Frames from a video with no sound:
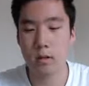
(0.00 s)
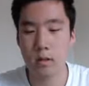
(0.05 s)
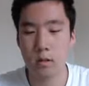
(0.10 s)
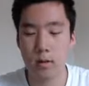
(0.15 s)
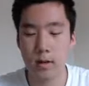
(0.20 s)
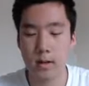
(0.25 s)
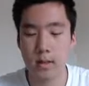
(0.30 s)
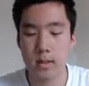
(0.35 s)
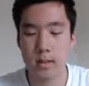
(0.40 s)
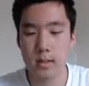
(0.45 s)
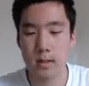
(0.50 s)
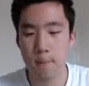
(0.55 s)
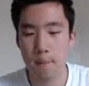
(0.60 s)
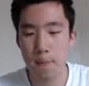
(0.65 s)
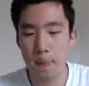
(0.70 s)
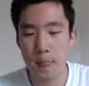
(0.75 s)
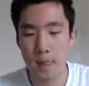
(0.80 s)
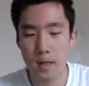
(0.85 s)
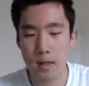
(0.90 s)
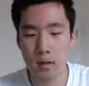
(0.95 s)
to us
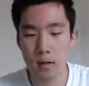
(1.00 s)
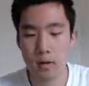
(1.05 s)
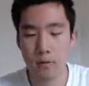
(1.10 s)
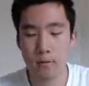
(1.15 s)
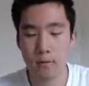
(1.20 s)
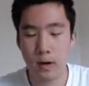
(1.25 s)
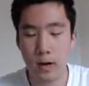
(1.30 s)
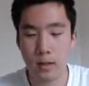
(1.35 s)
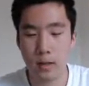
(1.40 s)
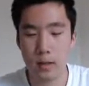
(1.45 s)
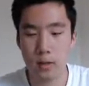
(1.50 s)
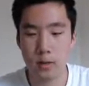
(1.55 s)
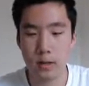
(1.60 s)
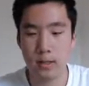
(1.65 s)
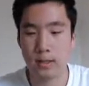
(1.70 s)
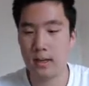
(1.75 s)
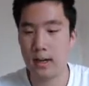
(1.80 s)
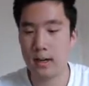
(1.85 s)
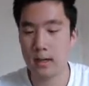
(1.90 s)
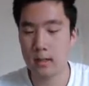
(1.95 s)
the final
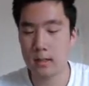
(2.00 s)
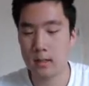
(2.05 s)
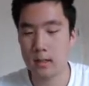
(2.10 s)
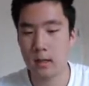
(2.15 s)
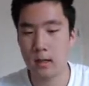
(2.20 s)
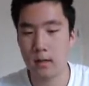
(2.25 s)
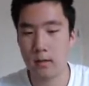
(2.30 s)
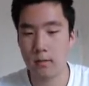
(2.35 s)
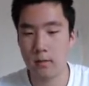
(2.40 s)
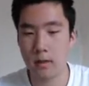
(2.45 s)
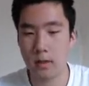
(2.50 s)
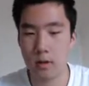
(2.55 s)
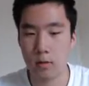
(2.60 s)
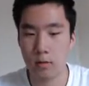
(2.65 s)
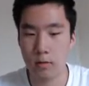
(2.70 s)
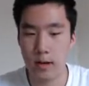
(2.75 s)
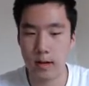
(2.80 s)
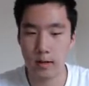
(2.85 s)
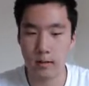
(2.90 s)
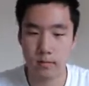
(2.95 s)
index of the
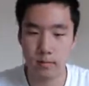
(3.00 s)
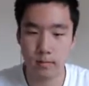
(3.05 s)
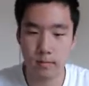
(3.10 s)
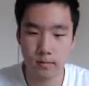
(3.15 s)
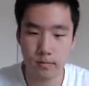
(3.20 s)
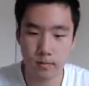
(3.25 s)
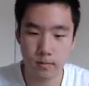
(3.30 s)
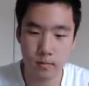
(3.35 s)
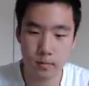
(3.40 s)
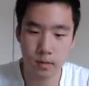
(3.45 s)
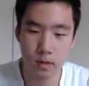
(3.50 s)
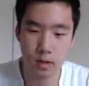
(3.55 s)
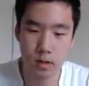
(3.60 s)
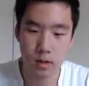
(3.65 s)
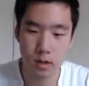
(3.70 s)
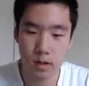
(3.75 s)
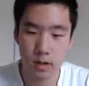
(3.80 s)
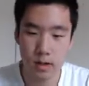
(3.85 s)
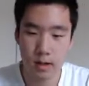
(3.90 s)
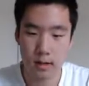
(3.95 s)
array.
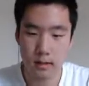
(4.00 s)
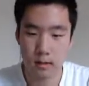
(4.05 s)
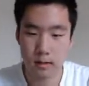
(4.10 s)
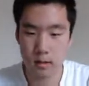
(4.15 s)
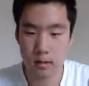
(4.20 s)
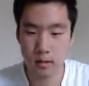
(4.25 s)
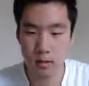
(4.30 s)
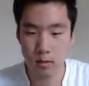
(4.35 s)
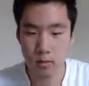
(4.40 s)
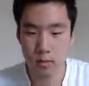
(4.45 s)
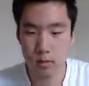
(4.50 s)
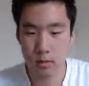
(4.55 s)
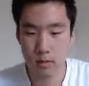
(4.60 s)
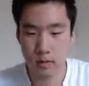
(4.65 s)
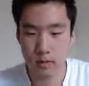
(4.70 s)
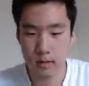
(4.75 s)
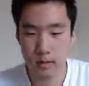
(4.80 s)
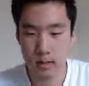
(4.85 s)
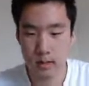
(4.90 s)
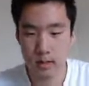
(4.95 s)
And so we would
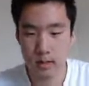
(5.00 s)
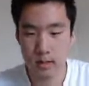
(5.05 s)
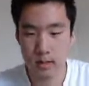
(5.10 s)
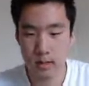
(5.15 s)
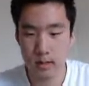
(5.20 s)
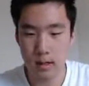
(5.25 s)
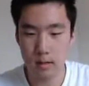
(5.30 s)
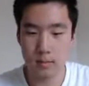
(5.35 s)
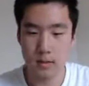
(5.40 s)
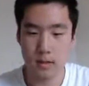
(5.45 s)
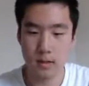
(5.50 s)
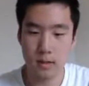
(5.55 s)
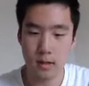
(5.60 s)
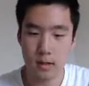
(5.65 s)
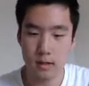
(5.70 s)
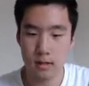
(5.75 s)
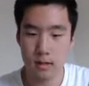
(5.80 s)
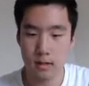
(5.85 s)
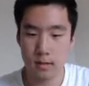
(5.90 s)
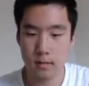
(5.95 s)
say nums
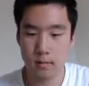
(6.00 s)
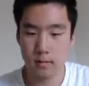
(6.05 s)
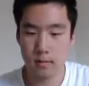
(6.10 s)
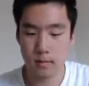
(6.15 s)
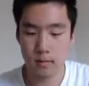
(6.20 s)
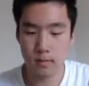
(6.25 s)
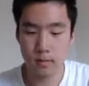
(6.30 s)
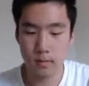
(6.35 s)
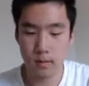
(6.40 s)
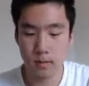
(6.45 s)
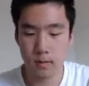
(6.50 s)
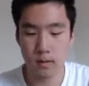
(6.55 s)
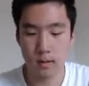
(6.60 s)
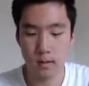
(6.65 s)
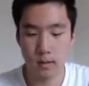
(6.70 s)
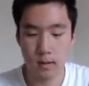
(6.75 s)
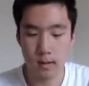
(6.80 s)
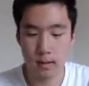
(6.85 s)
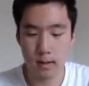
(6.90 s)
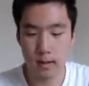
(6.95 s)
dot
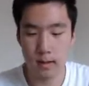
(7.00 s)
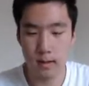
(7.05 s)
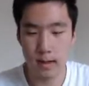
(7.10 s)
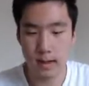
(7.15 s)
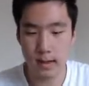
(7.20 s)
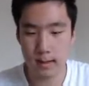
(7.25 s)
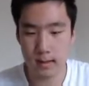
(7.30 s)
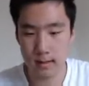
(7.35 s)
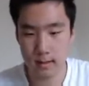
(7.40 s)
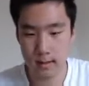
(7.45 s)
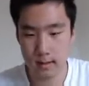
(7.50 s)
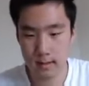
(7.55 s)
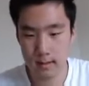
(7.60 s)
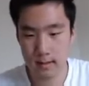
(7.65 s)
length